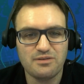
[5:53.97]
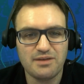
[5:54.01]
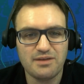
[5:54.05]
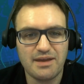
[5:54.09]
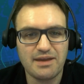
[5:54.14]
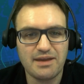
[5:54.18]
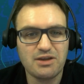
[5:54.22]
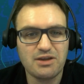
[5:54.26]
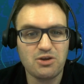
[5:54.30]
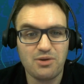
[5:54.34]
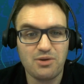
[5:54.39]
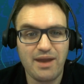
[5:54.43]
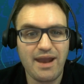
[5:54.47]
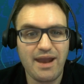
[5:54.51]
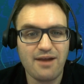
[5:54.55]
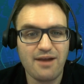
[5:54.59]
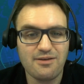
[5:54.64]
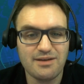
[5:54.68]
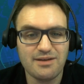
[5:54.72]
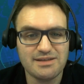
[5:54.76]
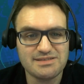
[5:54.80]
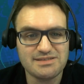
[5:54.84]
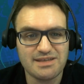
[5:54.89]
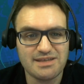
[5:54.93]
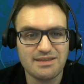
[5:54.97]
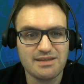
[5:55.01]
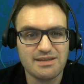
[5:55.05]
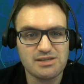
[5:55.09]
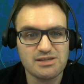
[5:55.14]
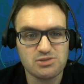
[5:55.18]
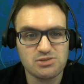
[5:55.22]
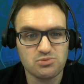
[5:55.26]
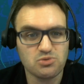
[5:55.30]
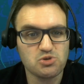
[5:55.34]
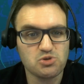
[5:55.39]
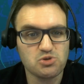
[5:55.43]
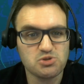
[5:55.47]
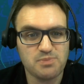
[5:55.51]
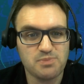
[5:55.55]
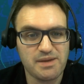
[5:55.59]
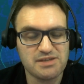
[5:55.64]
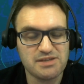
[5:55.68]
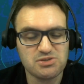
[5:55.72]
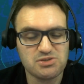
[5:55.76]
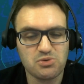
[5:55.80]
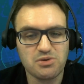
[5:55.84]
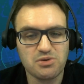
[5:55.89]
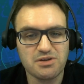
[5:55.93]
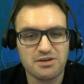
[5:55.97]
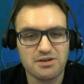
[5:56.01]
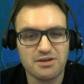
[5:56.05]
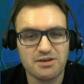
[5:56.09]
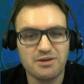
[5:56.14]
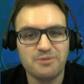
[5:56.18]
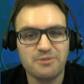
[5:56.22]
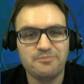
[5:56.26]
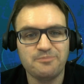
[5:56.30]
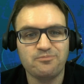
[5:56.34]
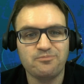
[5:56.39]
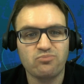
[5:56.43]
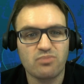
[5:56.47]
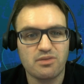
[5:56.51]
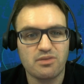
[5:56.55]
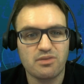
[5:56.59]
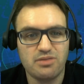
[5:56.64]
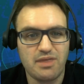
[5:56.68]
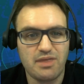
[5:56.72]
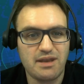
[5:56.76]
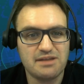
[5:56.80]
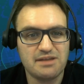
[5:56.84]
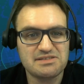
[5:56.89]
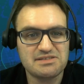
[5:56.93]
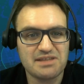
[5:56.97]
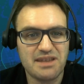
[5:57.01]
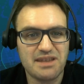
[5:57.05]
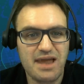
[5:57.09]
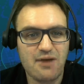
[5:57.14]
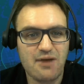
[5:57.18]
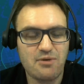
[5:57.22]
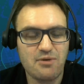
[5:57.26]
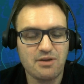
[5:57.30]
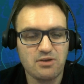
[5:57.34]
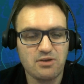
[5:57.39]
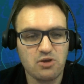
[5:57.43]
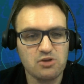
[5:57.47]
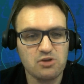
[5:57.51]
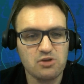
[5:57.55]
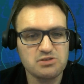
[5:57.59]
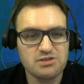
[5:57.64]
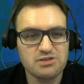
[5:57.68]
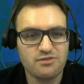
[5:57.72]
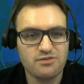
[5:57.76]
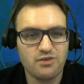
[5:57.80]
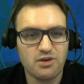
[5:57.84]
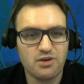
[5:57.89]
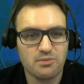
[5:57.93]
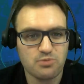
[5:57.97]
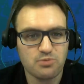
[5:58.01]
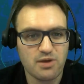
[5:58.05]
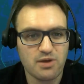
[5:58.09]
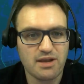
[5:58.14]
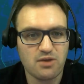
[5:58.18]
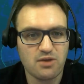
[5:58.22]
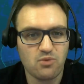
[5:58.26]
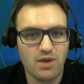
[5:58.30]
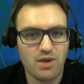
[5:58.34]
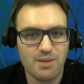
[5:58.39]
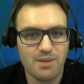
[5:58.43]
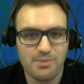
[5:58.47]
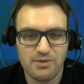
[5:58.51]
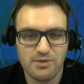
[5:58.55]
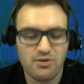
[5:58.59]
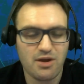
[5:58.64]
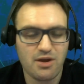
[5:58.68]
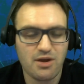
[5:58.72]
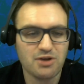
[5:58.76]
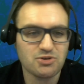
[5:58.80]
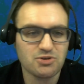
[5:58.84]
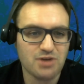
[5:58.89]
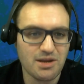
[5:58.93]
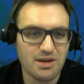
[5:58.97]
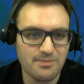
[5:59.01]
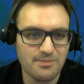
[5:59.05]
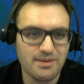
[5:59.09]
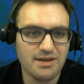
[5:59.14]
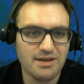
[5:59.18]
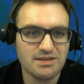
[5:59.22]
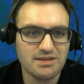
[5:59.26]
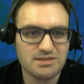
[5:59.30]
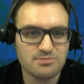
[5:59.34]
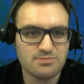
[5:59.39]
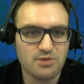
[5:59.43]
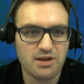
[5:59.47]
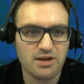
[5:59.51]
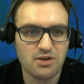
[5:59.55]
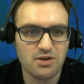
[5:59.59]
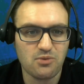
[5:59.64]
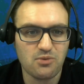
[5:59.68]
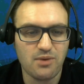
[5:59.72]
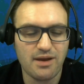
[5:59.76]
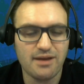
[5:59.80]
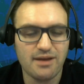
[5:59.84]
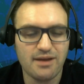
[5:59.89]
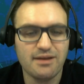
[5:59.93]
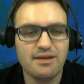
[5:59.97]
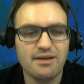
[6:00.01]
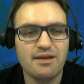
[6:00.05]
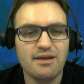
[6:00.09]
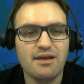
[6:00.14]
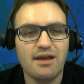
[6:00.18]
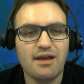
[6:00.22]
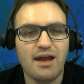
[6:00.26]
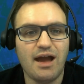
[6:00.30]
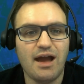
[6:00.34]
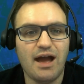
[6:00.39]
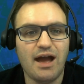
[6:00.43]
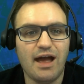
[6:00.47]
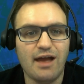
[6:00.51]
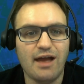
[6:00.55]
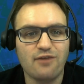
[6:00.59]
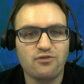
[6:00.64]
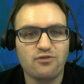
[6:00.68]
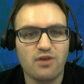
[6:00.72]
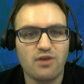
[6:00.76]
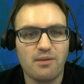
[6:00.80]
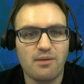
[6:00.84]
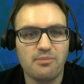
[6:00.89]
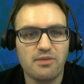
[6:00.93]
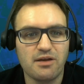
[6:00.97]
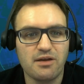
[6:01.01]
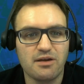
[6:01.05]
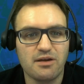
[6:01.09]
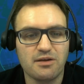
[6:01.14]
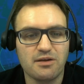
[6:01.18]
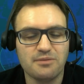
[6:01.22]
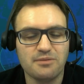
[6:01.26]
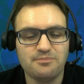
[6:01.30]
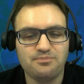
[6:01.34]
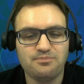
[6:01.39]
incoherence in this rules-based order that is allowing Kosovo to break away, but not Crimea to break away from their